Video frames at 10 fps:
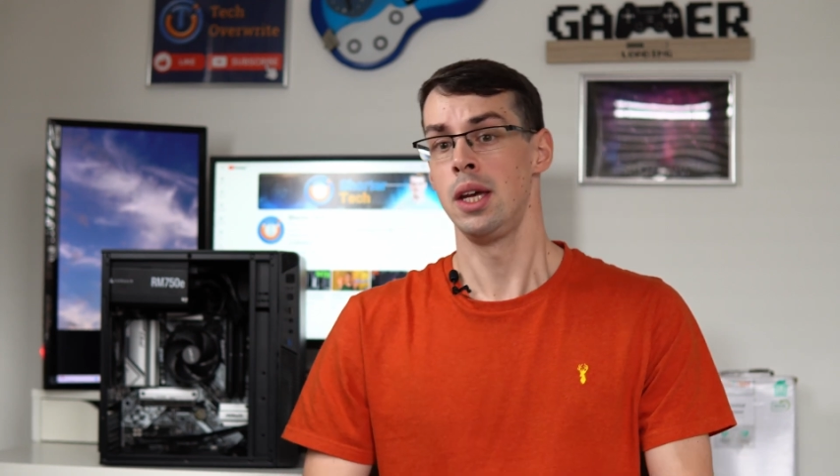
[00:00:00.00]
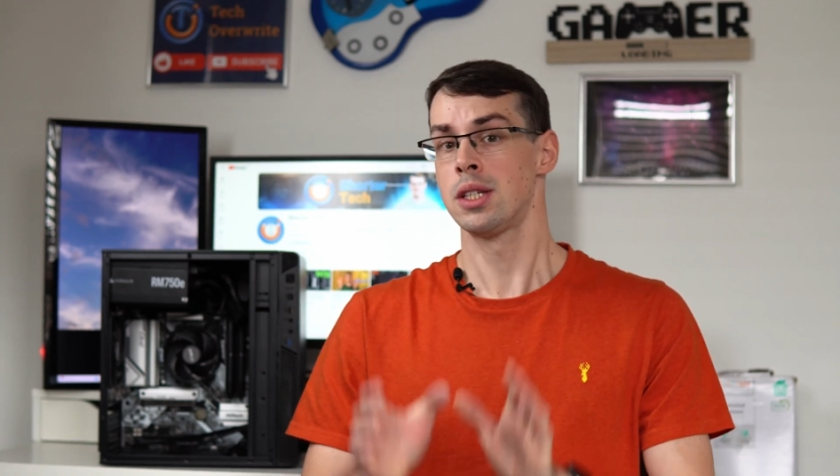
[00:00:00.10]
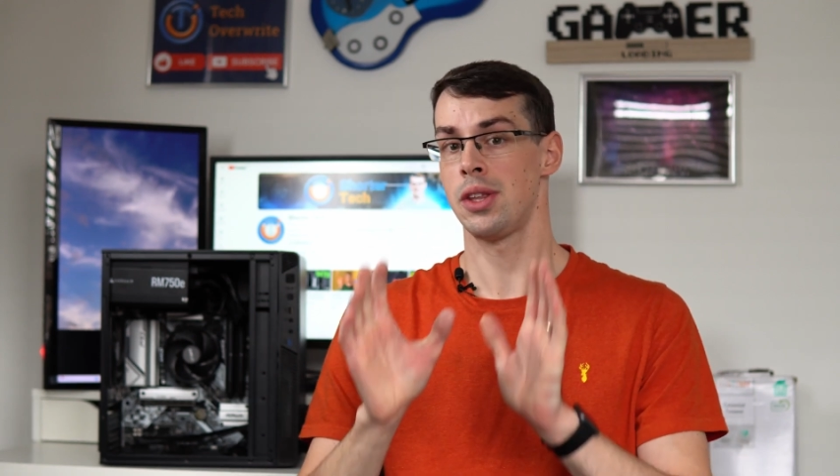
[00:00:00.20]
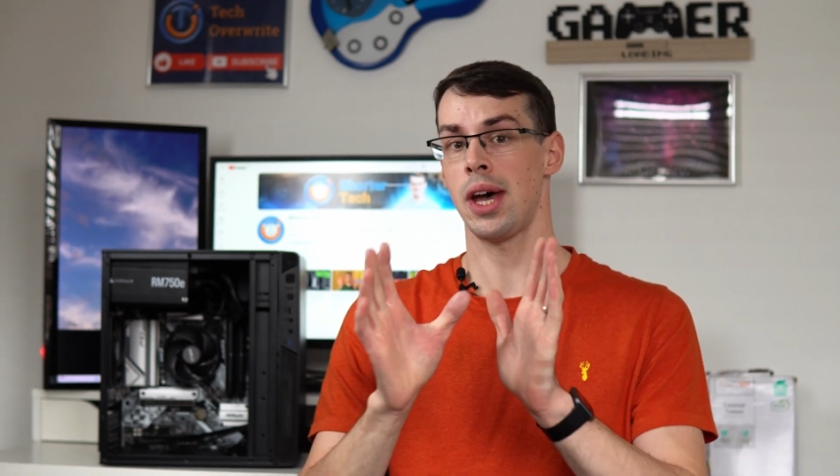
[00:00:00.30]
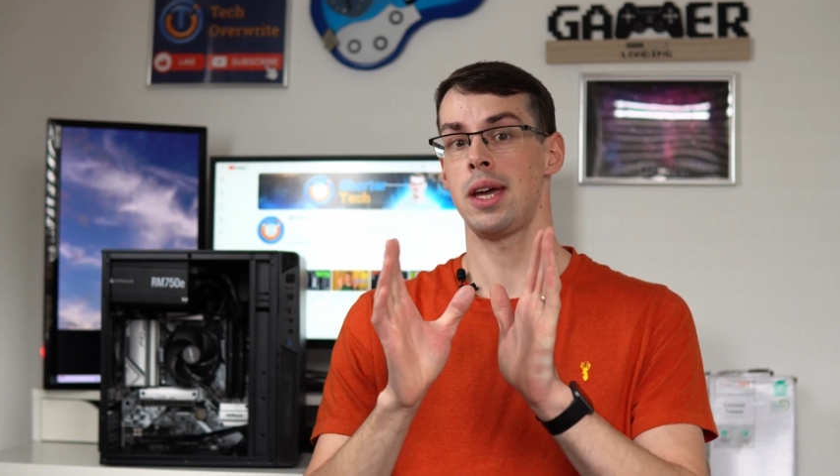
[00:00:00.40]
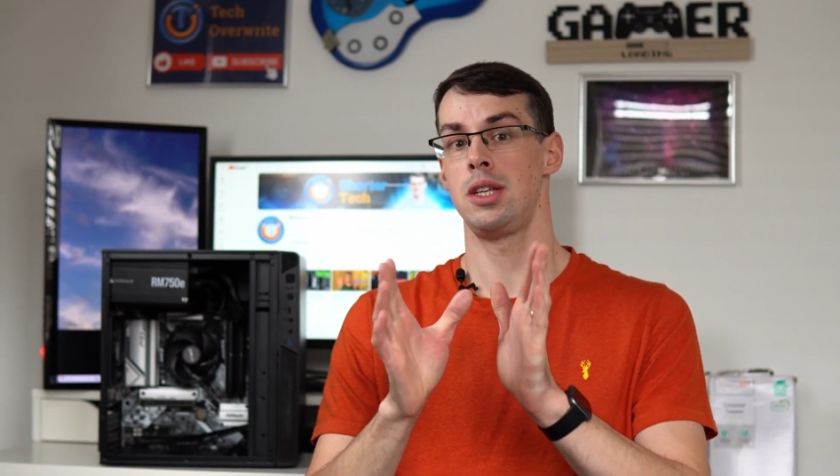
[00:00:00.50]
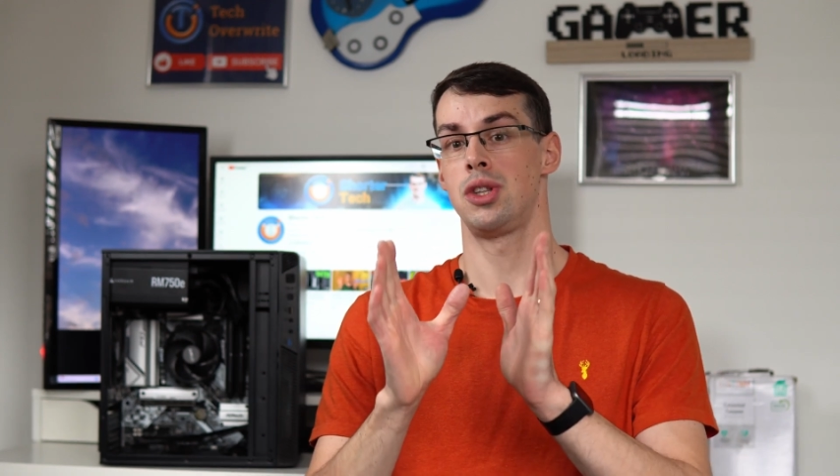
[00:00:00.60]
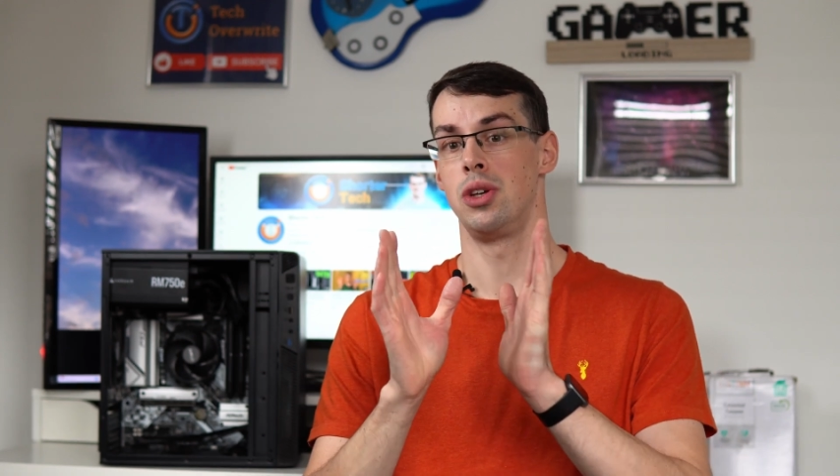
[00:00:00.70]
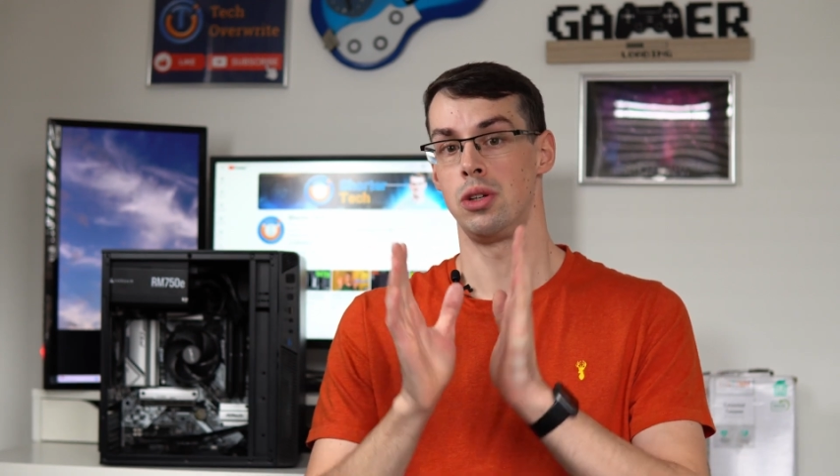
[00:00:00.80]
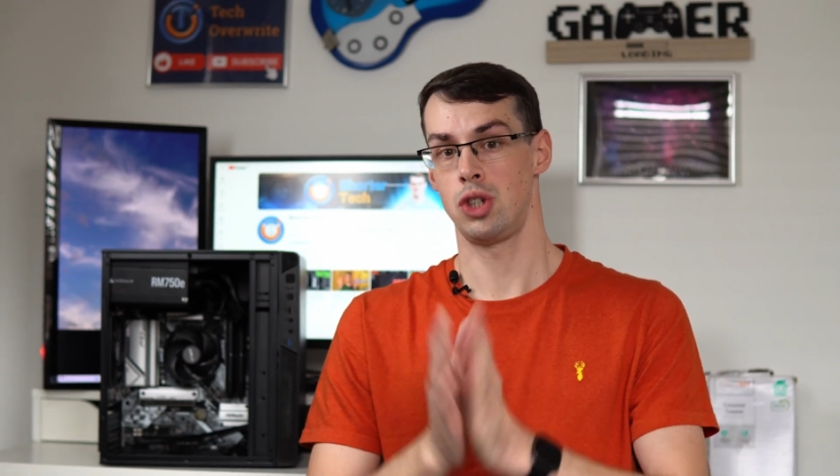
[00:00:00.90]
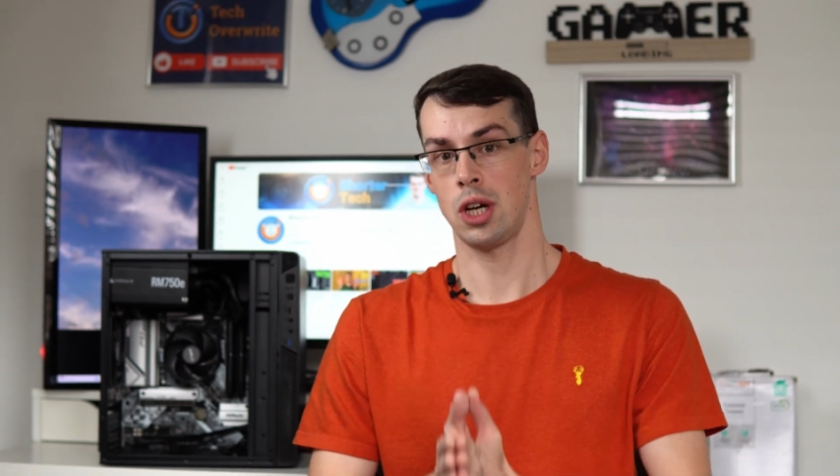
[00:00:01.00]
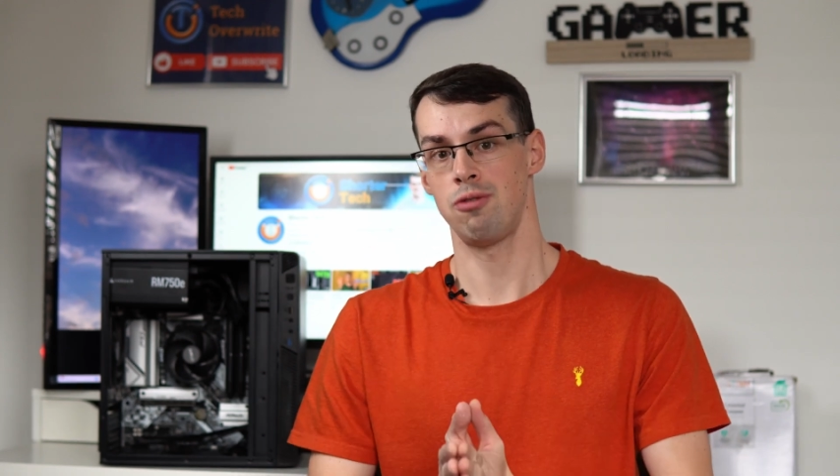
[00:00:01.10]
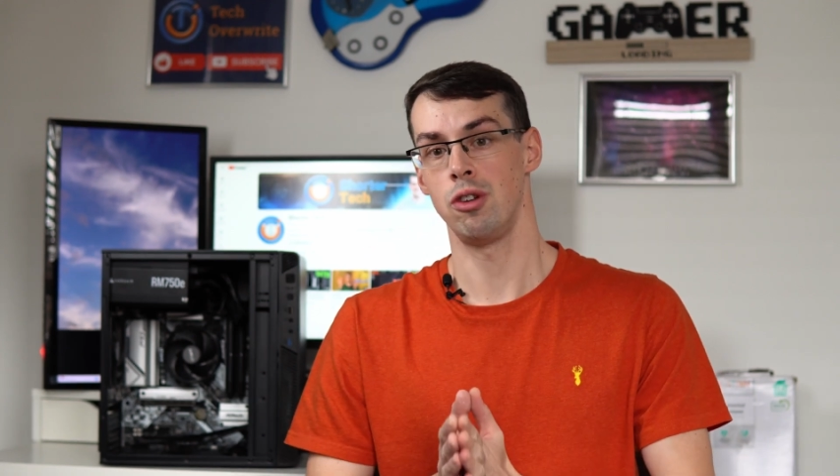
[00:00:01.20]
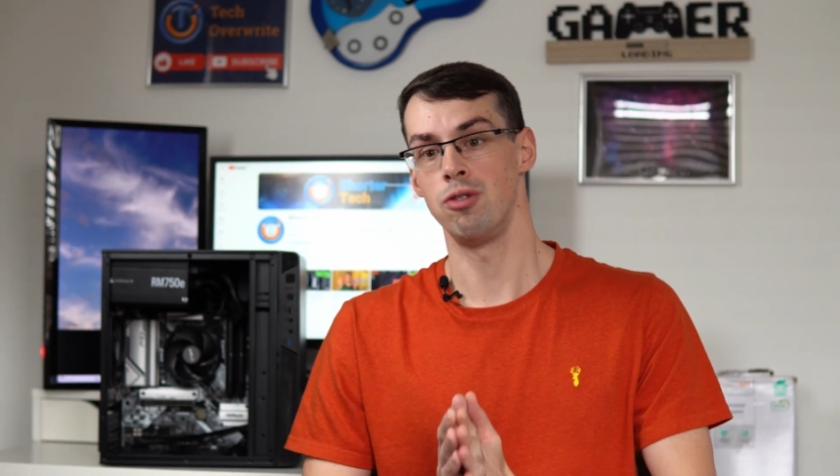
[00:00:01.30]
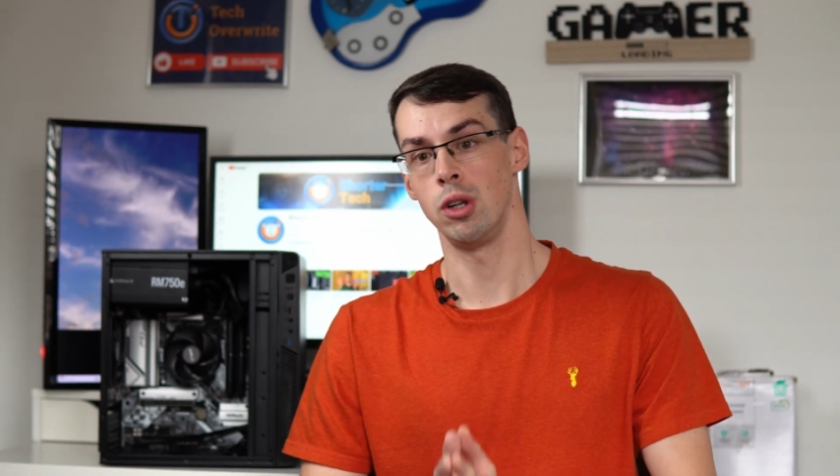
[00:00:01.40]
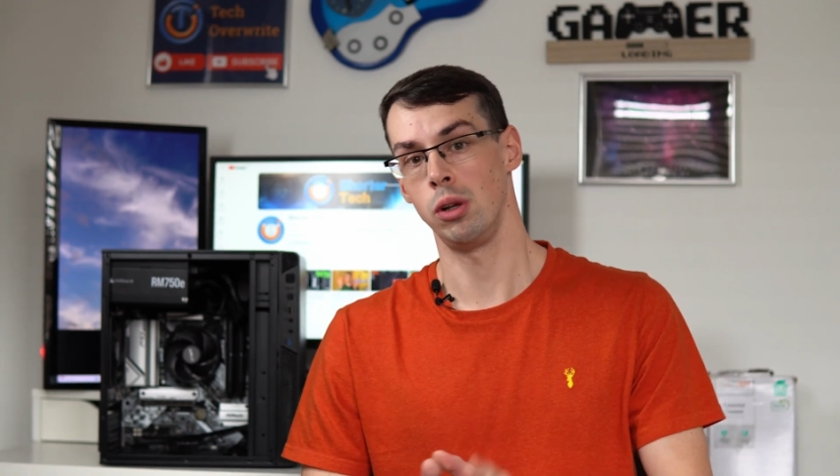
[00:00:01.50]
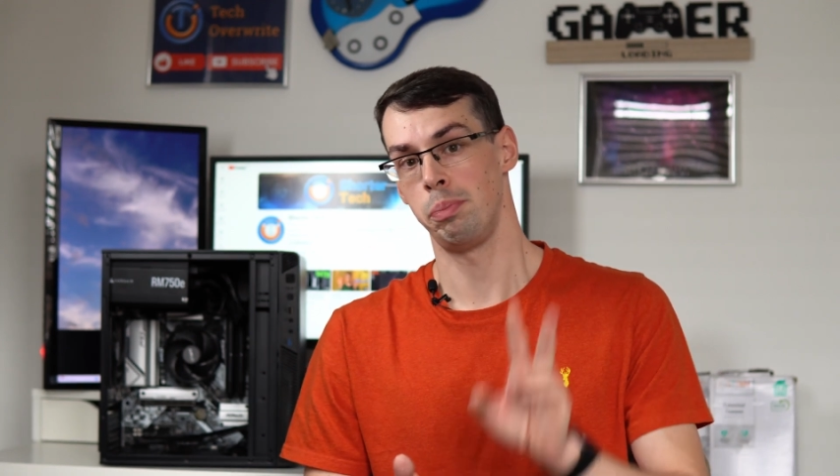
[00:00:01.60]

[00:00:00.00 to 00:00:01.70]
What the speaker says: So that is the general rule,